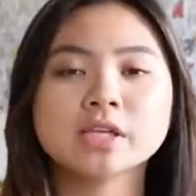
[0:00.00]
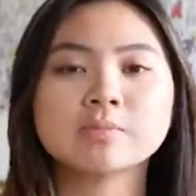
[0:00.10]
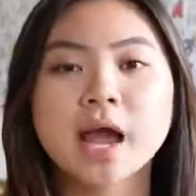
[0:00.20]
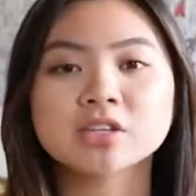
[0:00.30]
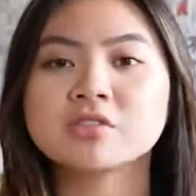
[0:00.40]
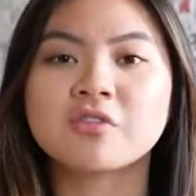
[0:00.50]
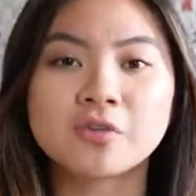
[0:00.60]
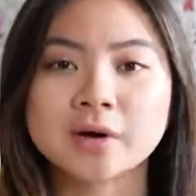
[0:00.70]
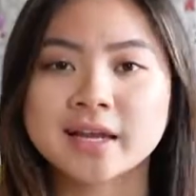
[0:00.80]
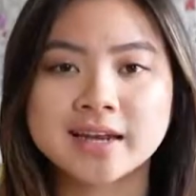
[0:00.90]
Anyways, back to the
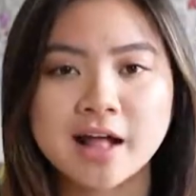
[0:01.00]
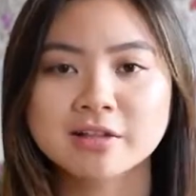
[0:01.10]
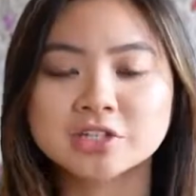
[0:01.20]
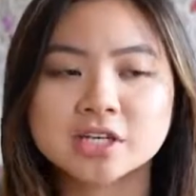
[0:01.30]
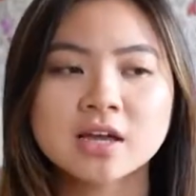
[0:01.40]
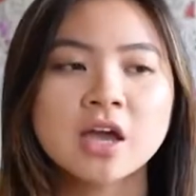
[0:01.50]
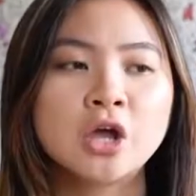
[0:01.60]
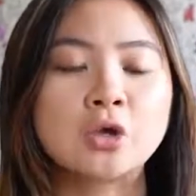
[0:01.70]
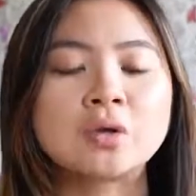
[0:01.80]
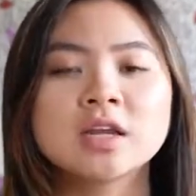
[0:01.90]
flirting analogy,
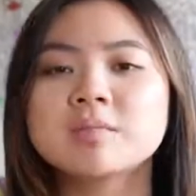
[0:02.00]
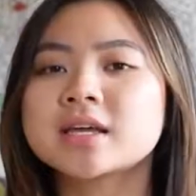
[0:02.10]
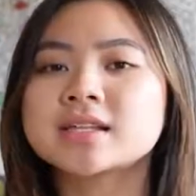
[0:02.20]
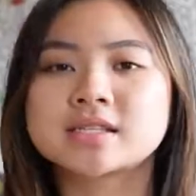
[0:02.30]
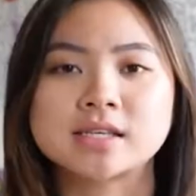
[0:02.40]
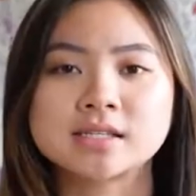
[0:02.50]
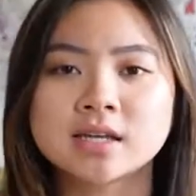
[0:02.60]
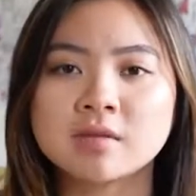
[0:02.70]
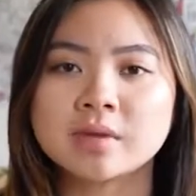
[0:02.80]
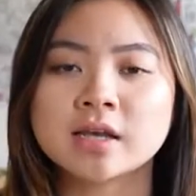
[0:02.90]
you need to be
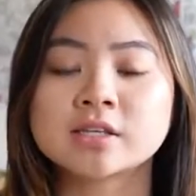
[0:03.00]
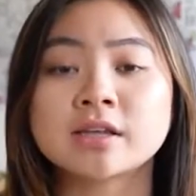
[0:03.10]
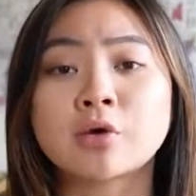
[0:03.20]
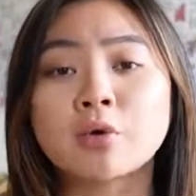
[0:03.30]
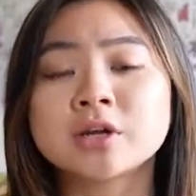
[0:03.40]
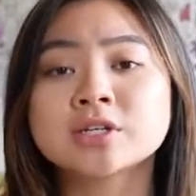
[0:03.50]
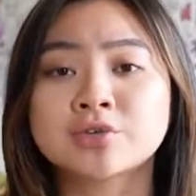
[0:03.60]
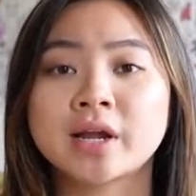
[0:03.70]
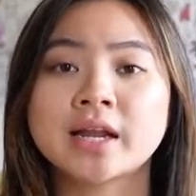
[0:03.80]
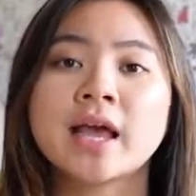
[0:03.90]
consistent because in order to
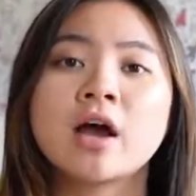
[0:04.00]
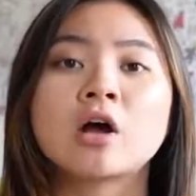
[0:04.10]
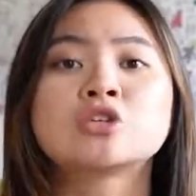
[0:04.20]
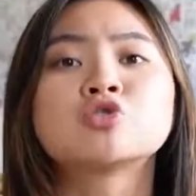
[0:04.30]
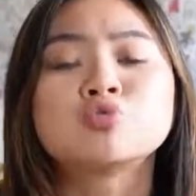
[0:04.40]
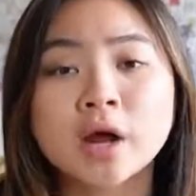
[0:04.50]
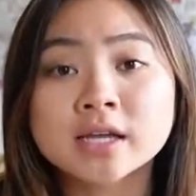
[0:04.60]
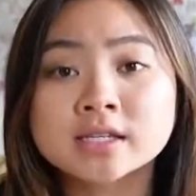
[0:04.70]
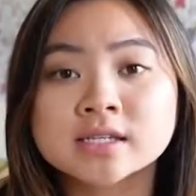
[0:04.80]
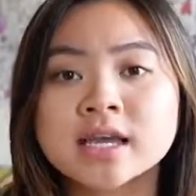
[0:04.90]
create a
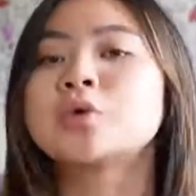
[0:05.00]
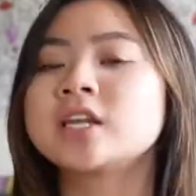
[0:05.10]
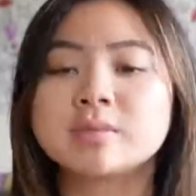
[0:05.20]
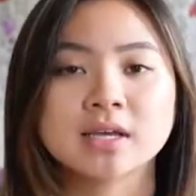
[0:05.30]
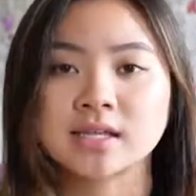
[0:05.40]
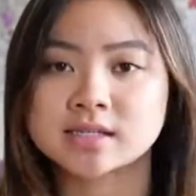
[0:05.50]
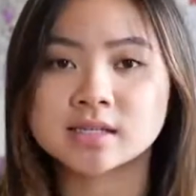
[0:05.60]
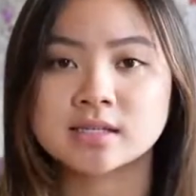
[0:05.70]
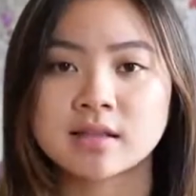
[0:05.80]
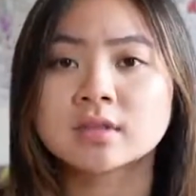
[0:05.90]
trust, you need to be
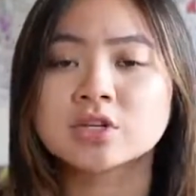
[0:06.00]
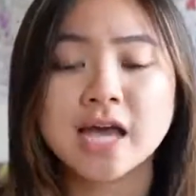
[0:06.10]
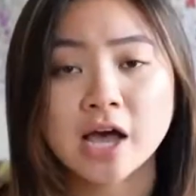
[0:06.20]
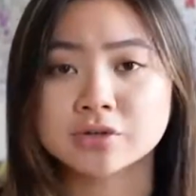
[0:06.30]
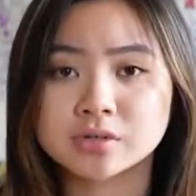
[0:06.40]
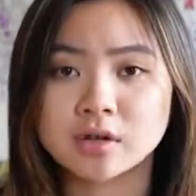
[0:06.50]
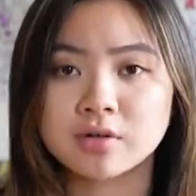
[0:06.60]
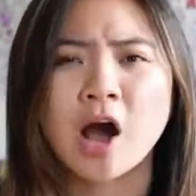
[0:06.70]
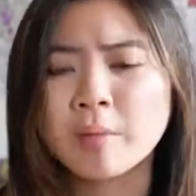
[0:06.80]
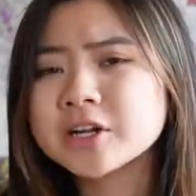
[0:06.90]
consistent. Just ask
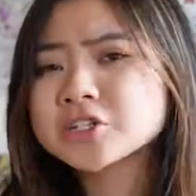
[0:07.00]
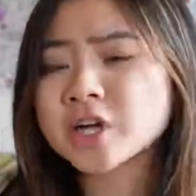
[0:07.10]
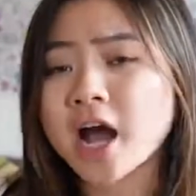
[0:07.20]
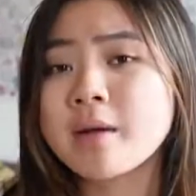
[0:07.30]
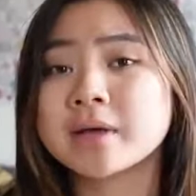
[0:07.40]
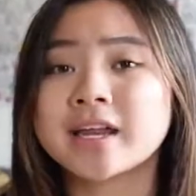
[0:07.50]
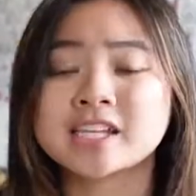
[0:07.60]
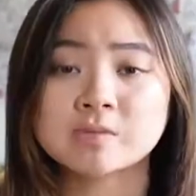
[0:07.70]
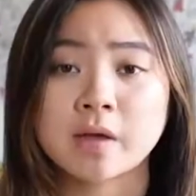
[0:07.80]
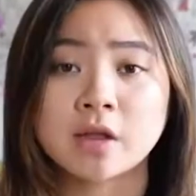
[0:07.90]
yourself, how much time can I
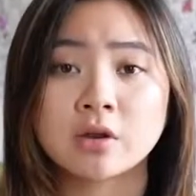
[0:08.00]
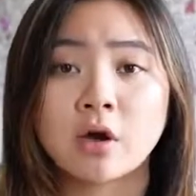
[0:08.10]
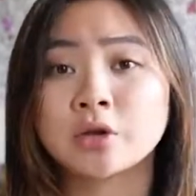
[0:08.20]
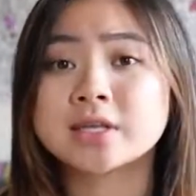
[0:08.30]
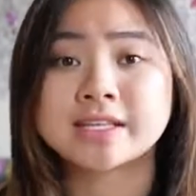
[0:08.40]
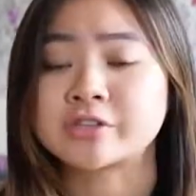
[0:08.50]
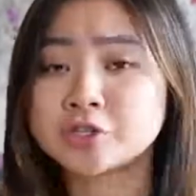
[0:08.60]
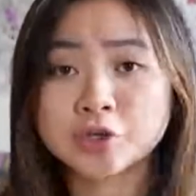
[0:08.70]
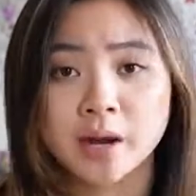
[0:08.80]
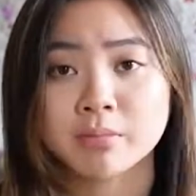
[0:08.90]
spend on this
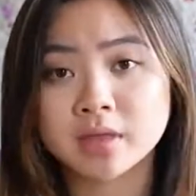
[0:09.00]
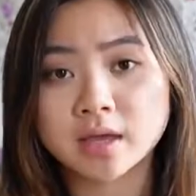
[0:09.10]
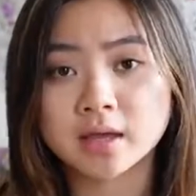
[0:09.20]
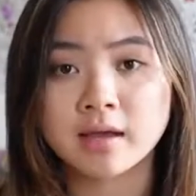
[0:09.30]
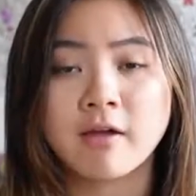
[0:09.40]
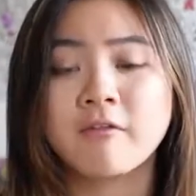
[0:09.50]
Instagram thing?